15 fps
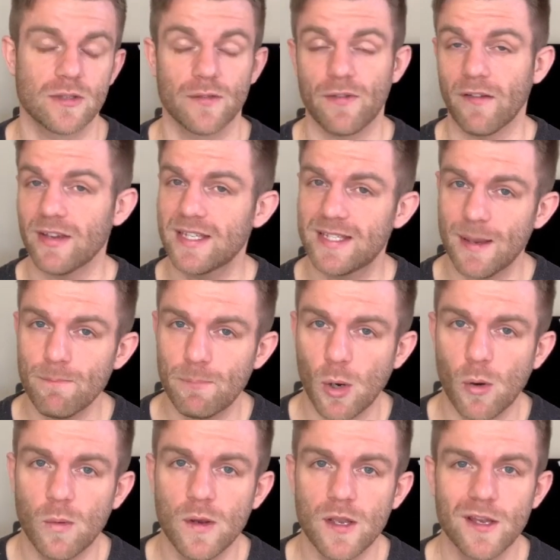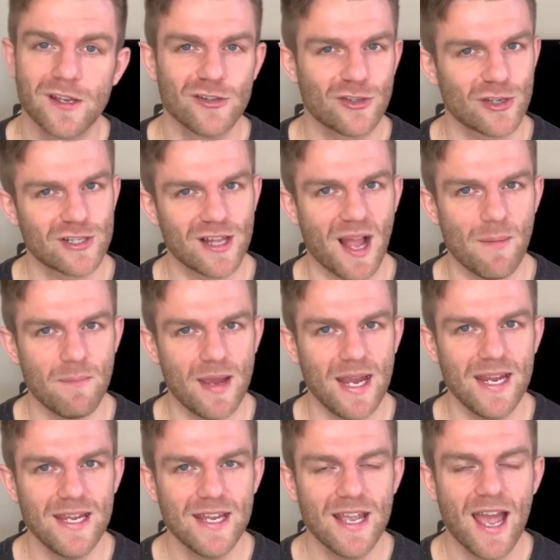They're very simple, just like
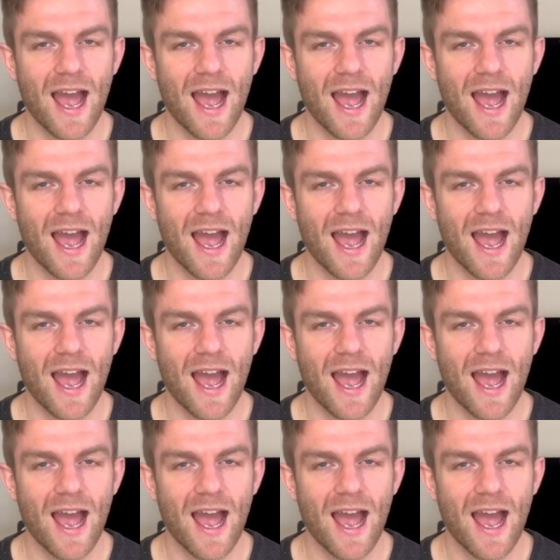me.